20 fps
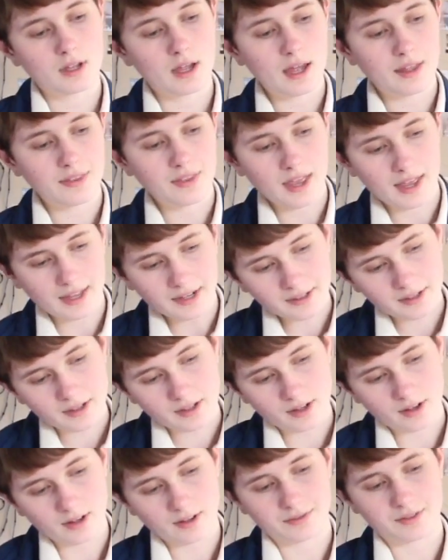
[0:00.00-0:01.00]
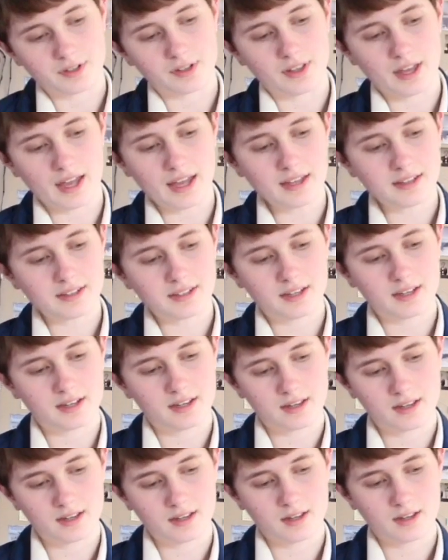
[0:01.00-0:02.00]
And then after that,
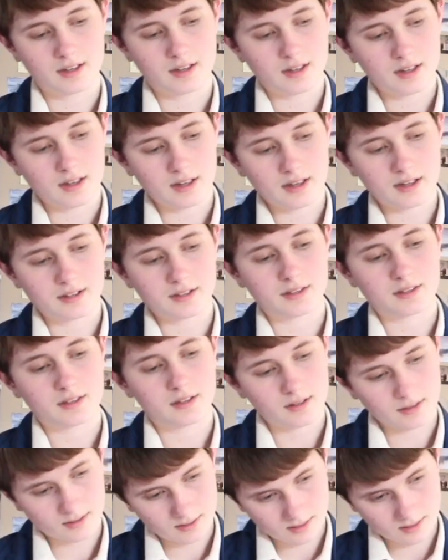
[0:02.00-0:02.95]
it's